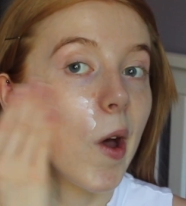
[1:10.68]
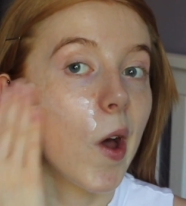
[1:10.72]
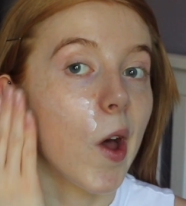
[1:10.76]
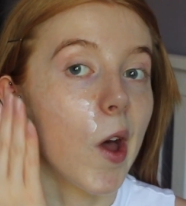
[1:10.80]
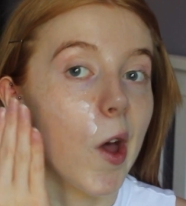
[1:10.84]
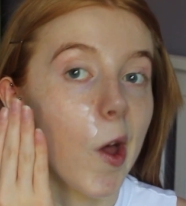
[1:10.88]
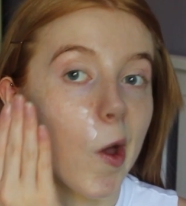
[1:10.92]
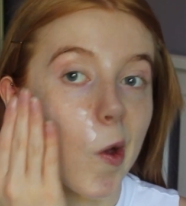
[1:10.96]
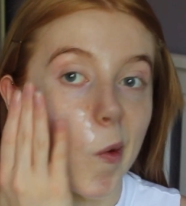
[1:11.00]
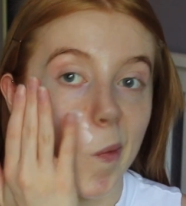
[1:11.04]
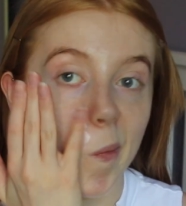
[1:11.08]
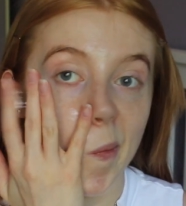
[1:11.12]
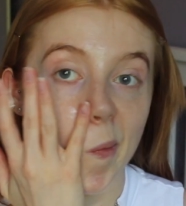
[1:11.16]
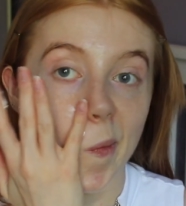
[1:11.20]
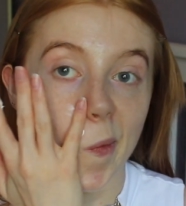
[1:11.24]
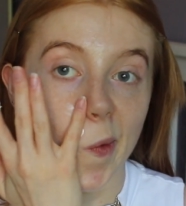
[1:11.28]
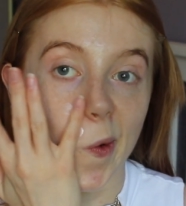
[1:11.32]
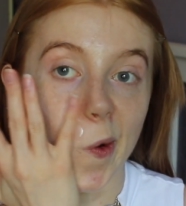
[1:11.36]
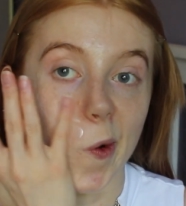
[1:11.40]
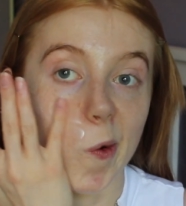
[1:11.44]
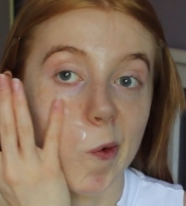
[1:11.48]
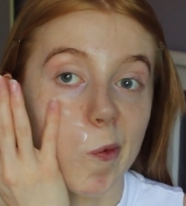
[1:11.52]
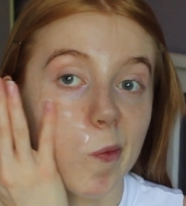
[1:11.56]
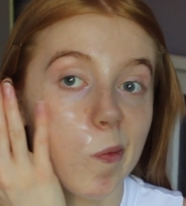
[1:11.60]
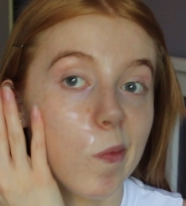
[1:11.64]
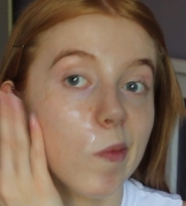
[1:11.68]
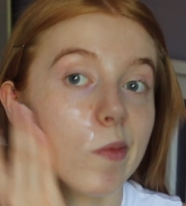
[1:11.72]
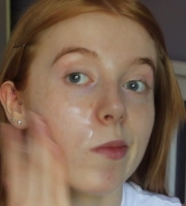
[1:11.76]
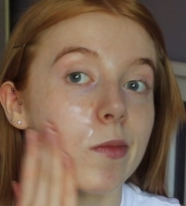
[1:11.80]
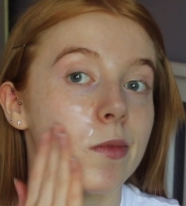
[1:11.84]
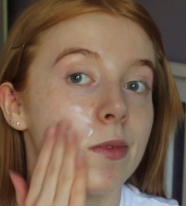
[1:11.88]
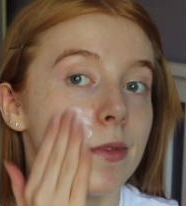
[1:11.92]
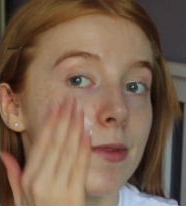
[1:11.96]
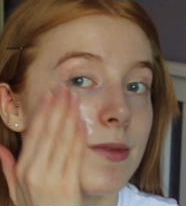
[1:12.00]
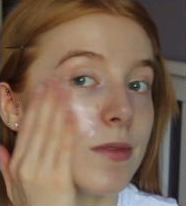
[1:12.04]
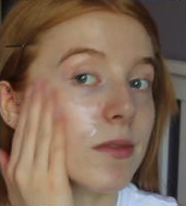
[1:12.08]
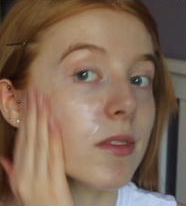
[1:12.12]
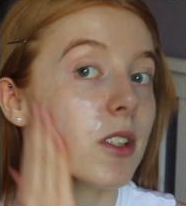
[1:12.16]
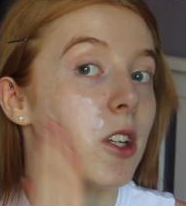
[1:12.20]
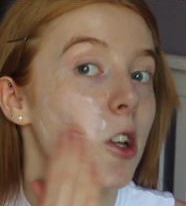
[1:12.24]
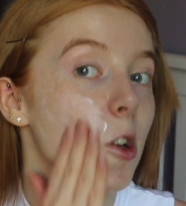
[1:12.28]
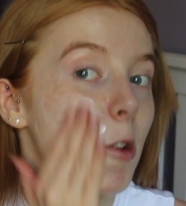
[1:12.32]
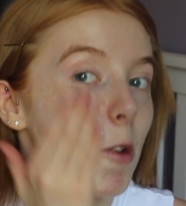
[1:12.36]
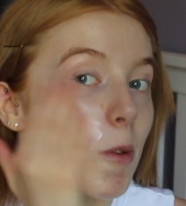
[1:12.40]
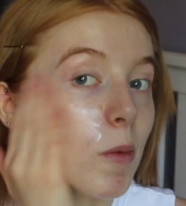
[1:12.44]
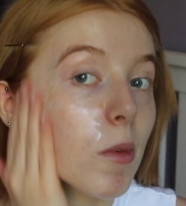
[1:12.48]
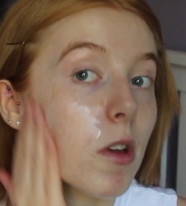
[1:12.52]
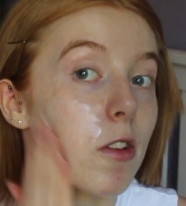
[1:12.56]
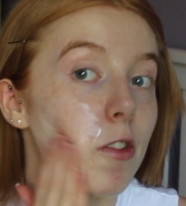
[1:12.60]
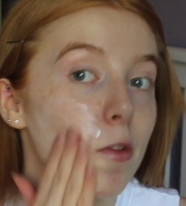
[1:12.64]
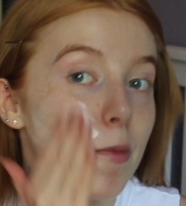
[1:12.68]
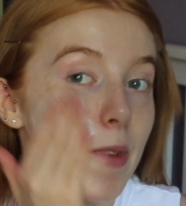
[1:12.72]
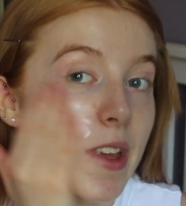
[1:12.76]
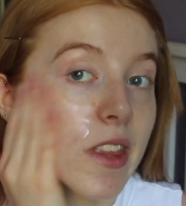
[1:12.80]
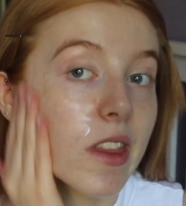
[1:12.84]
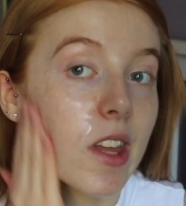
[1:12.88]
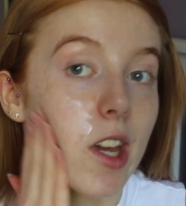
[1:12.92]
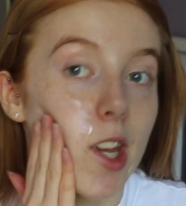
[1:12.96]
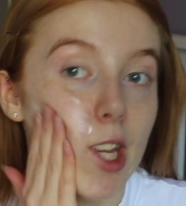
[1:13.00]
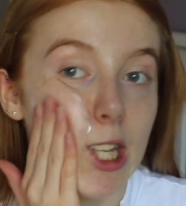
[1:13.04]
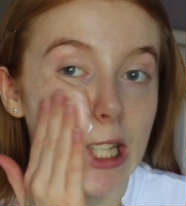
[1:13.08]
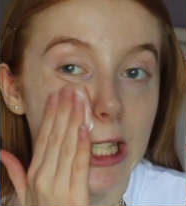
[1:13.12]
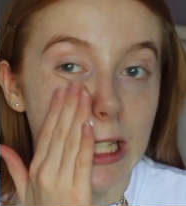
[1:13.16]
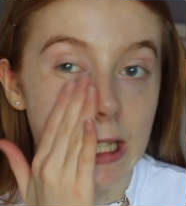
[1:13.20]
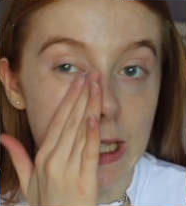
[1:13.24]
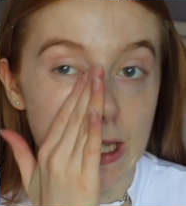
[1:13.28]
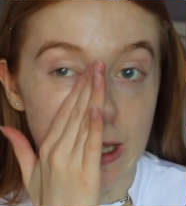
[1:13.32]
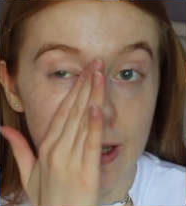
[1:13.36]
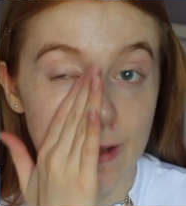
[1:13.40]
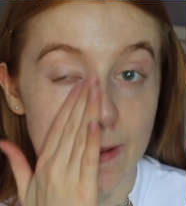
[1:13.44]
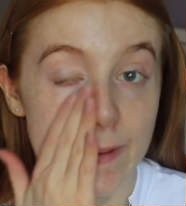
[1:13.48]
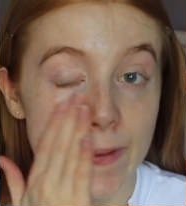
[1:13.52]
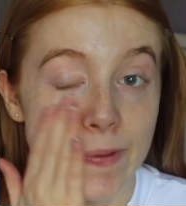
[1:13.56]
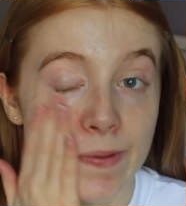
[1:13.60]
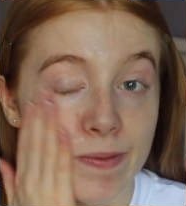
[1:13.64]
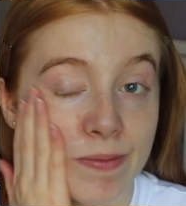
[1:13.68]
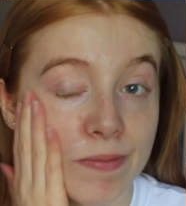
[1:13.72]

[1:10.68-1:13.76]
But for me that is,